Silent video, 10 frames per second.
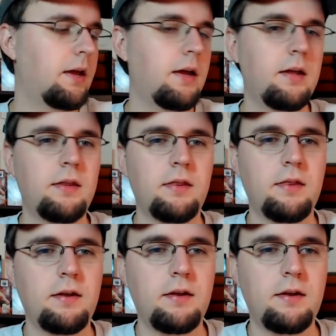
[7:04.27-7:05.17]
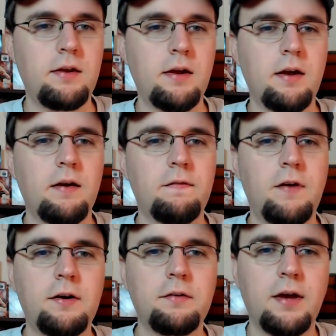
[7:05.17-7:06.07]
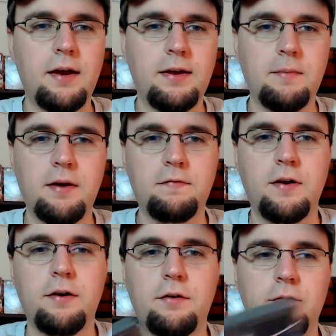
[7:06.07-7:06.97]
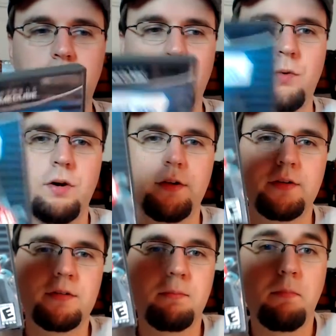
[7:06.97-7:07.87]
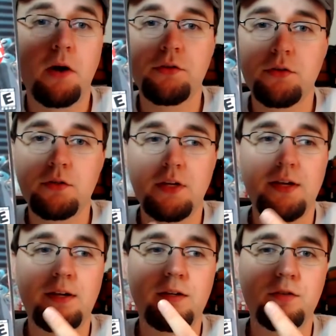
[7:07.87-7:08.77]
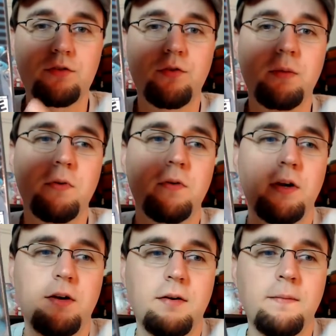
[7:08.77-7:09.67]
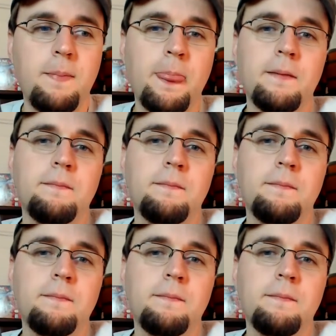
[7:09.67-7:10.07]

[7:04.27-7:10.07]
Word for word: And the final game I found was Monsters Inc. Scream Arena.